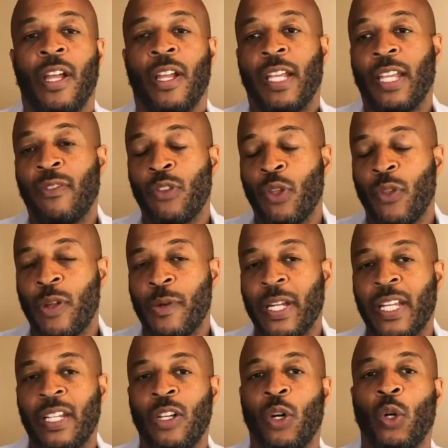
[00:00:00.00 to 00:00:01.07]
Even though they were
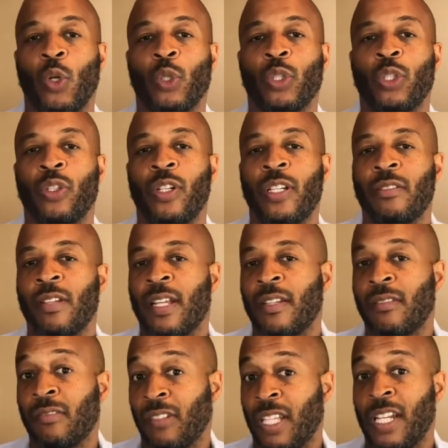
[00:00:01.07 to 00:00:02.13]
getting older
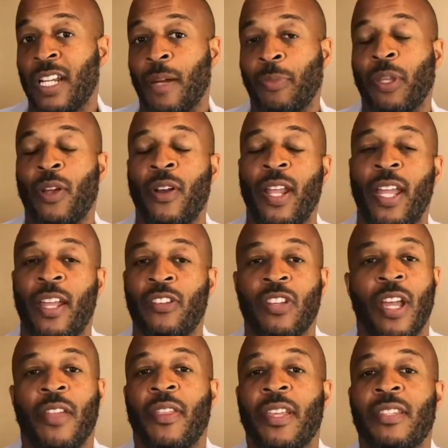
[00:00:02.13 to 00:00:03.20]
and getting up there in age,
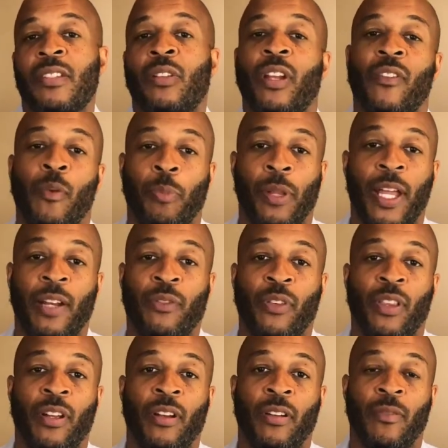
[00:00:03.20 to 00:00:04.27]
they still never planned for
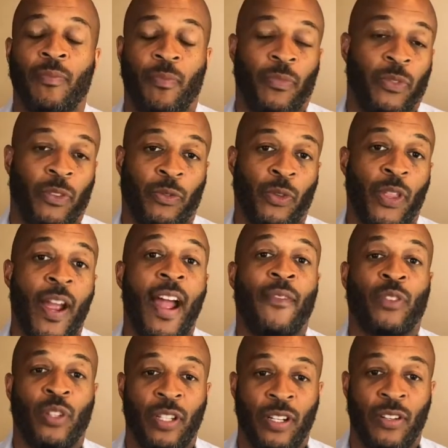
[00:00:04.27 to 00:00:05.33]
their
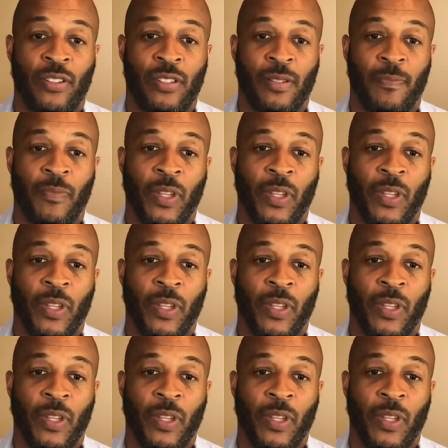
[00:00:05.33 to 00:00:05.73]
after years.